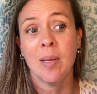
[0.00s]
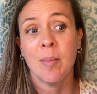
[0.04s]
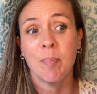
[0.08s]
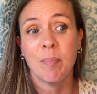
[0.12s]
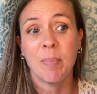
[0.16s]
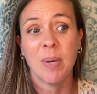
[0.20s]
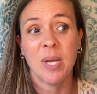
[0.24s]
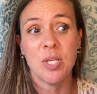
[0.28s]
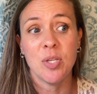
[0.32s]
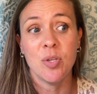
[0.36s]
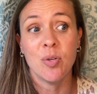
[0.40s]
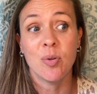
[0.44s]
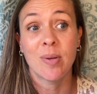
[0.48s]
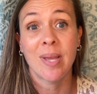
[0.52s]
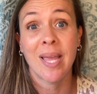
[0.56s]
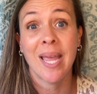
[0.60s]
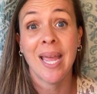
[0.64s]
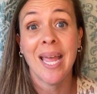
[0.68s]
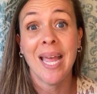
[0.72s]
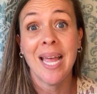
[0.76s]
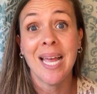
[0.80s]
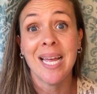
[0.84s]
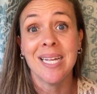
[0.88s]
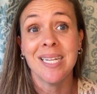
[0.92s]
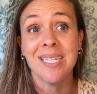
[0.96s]
But you
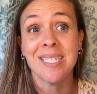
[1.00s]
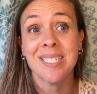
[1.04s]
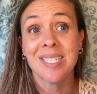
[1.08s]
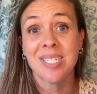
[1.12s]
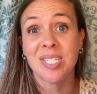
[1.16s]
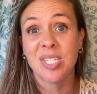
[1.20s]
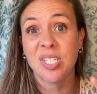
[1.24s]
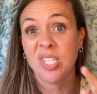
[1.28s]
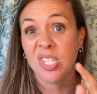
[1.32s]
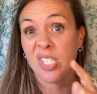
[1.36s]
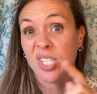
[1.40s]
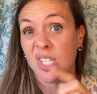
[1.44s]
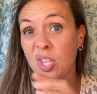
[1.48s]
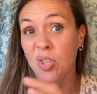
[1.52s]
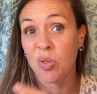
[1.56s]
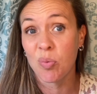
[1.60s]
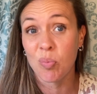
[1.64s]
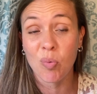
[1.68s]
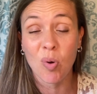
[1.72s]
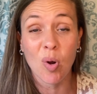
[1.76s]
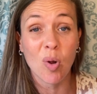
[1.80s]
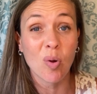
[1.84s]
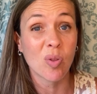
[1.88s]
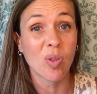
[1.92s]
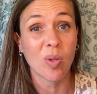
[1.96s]
can't just
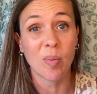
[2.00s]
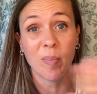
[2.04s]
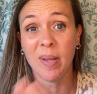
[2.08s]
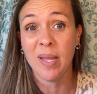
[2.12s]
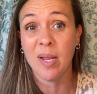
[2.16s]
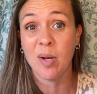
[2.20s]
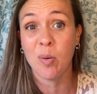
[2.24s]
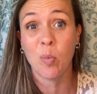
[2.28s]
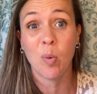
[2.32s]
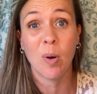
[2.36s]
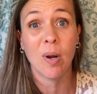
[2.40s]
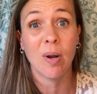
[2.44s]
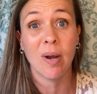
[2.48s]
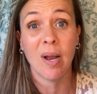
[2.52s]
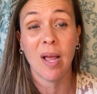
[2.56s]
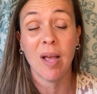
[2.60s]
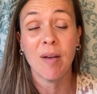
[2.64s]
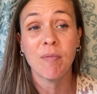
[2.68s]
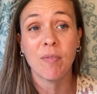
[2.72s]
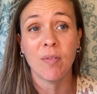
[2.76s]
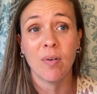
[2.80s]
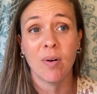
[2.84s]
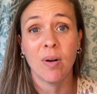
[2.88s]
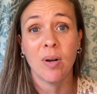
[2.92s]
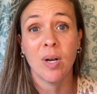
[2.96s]
throw them in
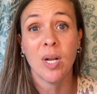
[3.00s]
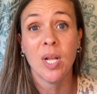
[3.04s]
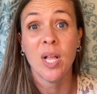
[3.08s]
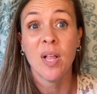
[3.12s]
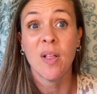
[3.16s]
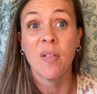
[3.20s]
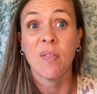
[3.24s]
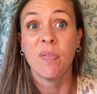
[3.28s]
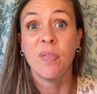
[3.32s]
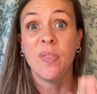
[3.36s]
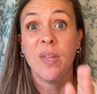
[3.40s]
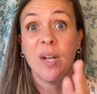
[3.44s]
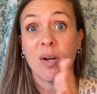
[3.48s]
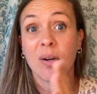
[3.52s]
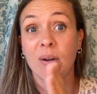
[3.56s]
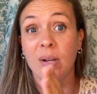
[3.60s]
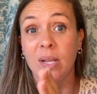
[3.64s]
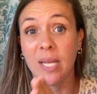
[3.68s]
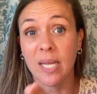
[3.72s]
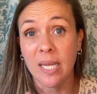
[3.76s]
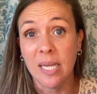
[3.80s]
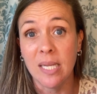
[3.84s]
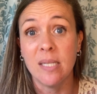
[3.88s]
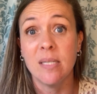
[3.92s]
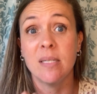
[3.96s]
wherever. There
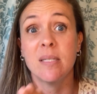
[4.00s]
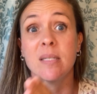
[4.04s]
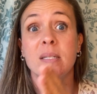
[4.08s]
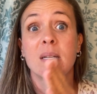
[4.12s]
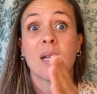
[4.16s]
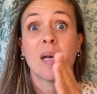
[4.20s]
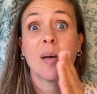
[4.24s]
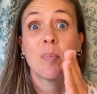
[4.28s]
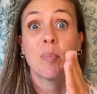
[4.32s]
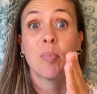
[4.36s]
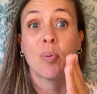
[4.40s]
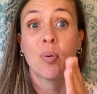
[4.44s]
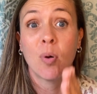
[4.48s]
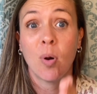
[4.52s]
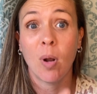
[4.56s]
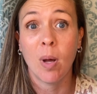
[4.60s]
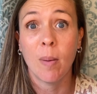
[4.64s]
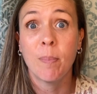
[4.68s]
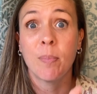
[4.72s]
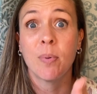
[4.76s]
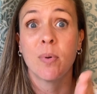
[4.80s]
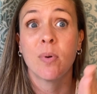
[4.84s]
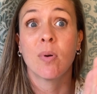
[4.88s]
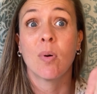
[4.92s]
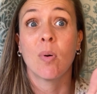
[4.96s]
is a
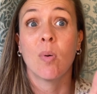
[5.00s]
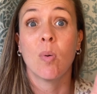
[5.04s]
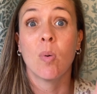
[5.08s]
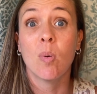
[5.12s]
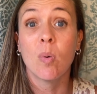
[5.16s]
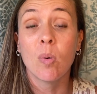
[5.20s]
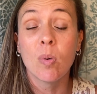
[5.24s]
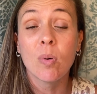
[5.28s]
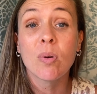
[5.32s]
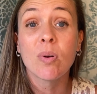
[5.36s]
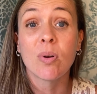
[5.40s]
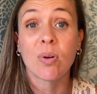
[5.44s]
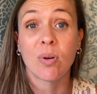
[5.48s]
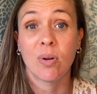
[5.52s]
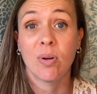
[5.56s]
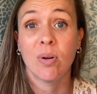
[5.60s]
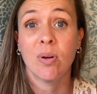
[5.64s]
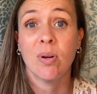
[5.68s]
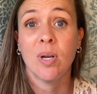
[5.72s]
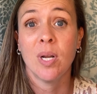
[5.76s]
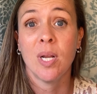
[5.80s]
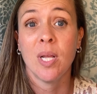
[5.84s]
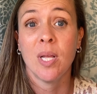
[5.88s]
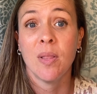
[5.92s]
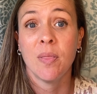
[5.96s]
proper
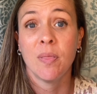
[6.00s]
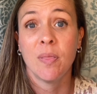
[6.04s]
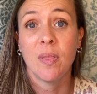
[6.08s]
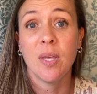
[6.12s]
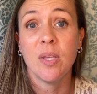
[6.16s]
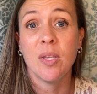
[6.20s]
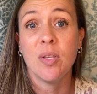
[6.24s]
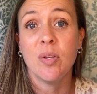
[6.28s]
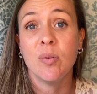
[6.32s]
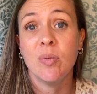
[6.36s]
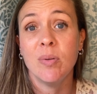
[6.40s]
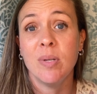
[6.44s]
order that you